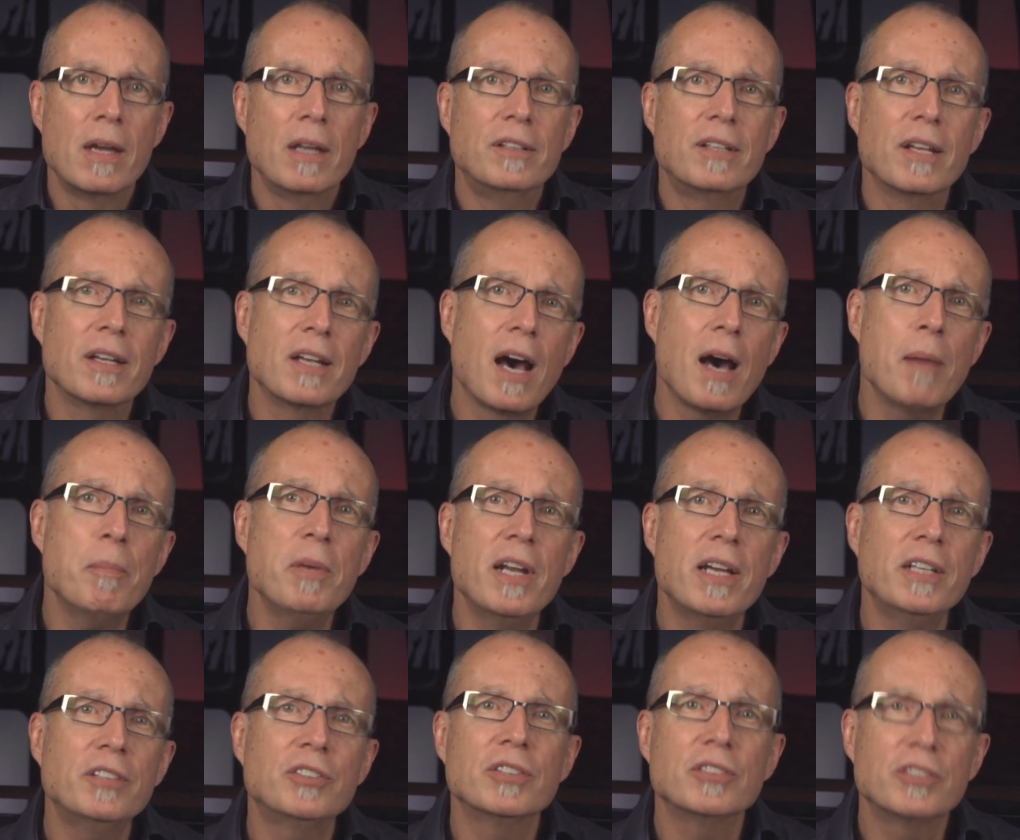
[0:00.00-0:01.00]

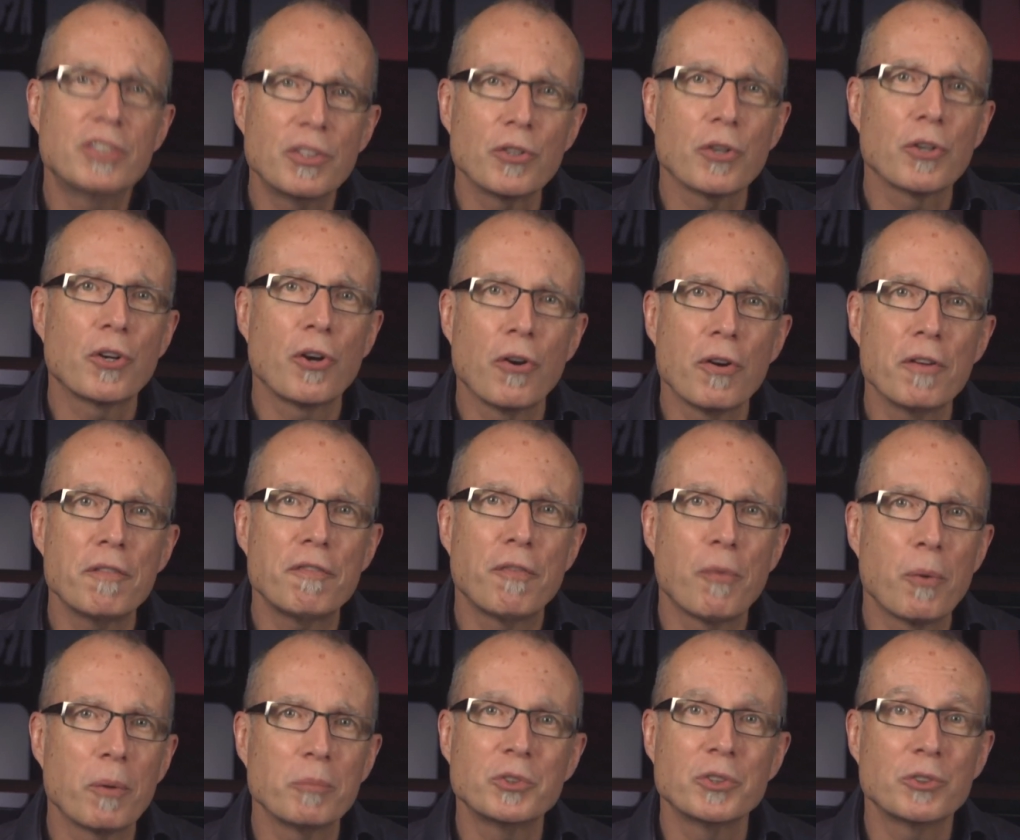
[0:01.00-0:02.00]
Denominations in their current
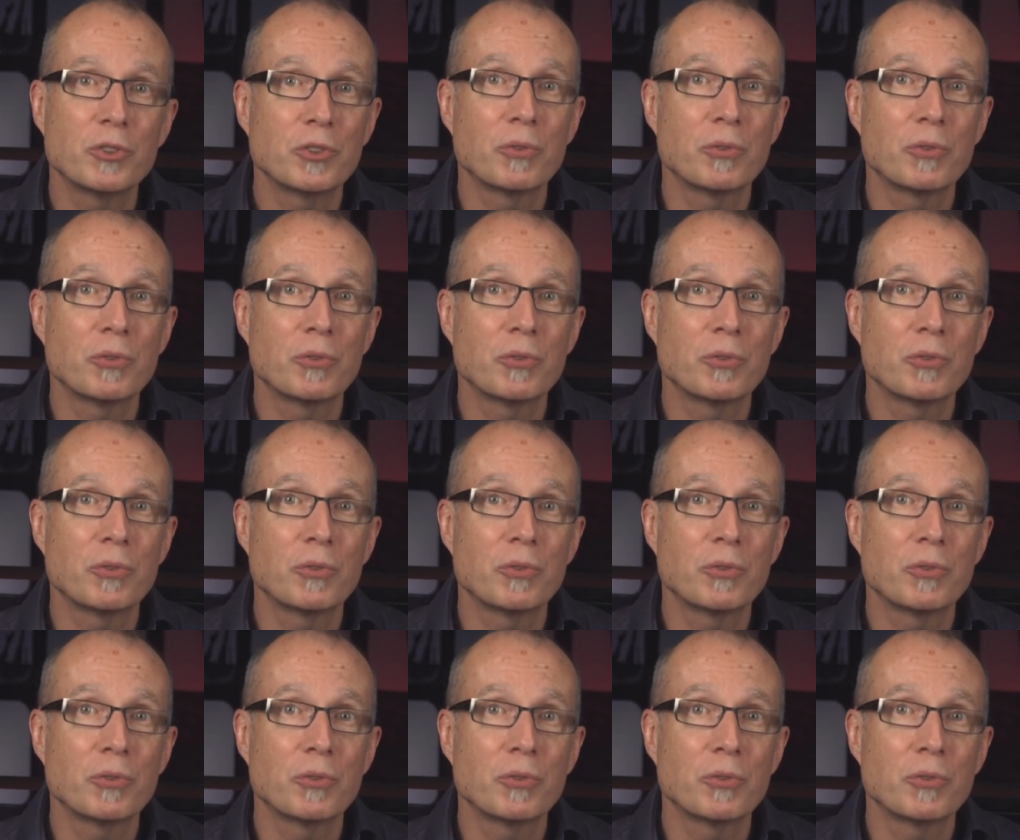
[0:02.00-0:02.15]
forms and